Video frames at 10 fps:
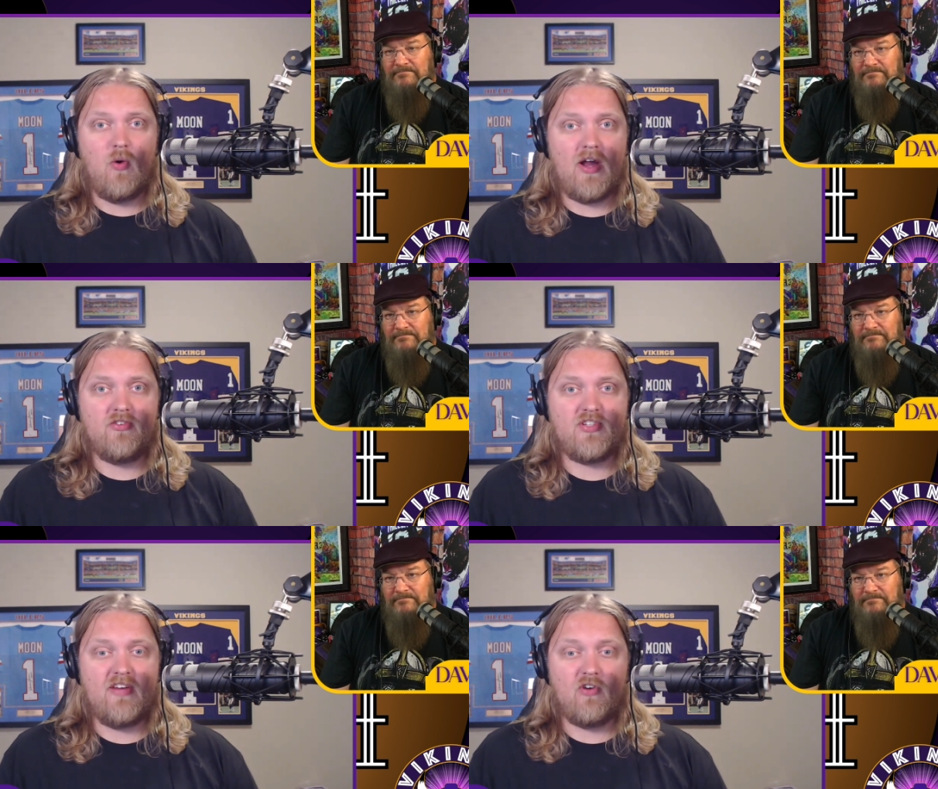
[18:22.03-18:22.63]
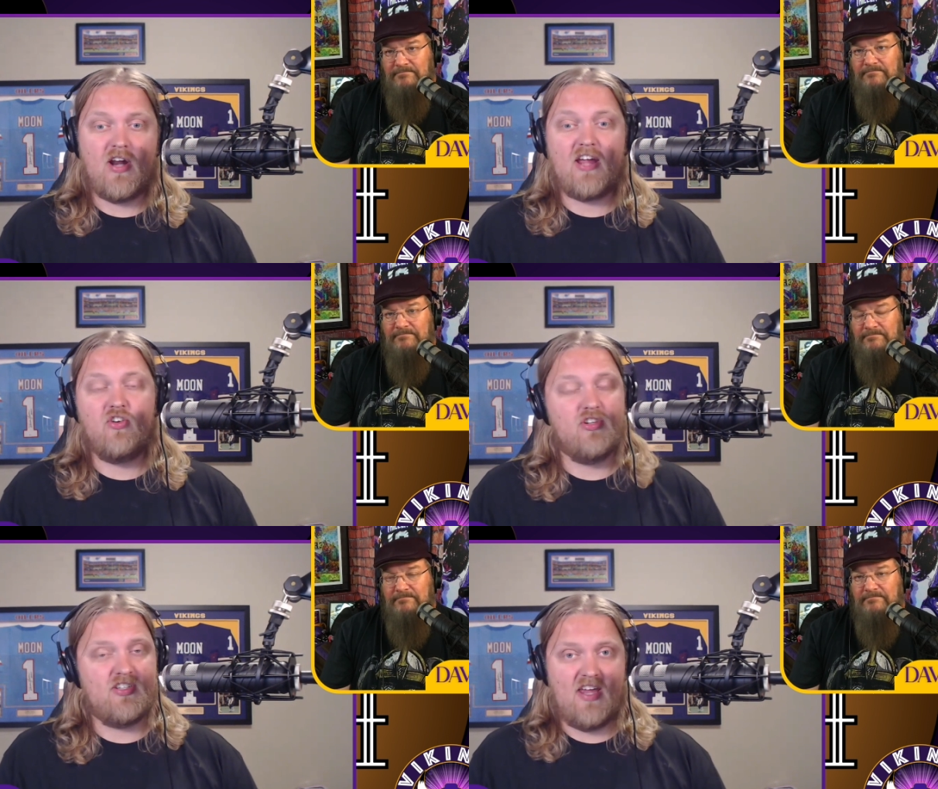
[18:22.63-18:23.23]
Speaker 1: wide receiver, and I
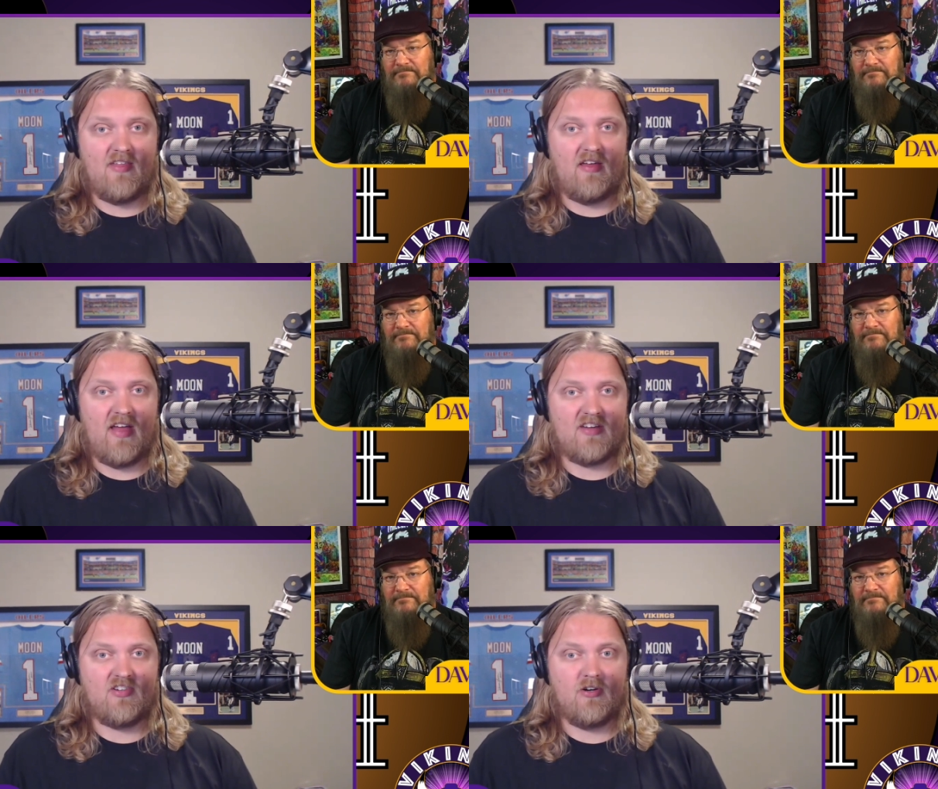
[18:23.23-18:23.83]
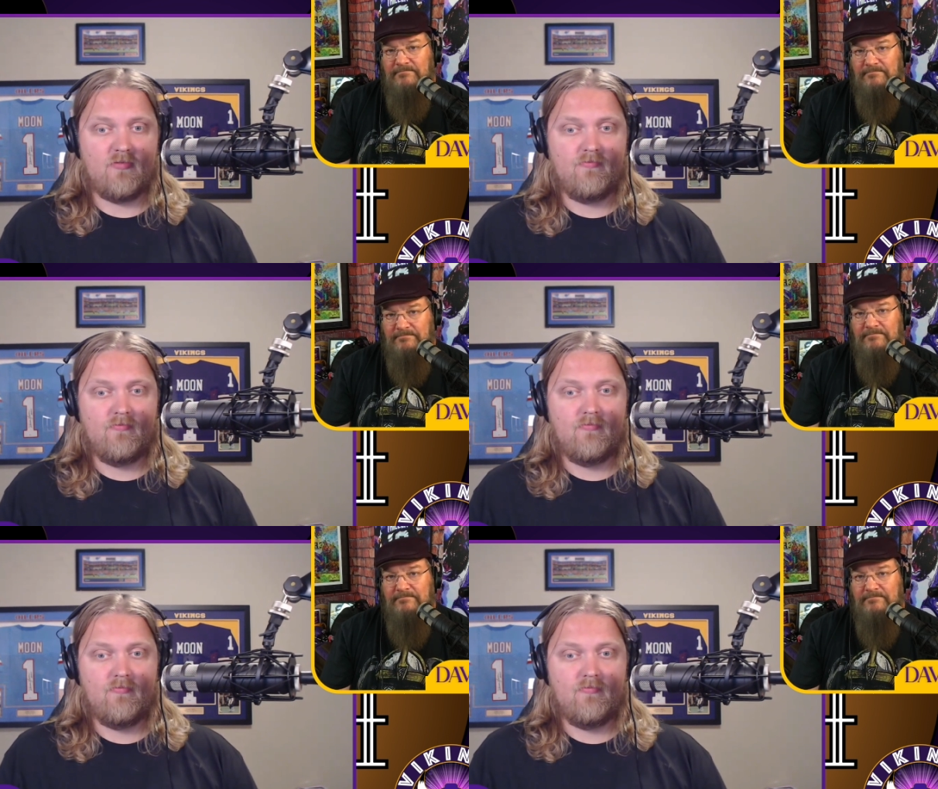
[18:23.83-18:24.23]
couldn't say that last year.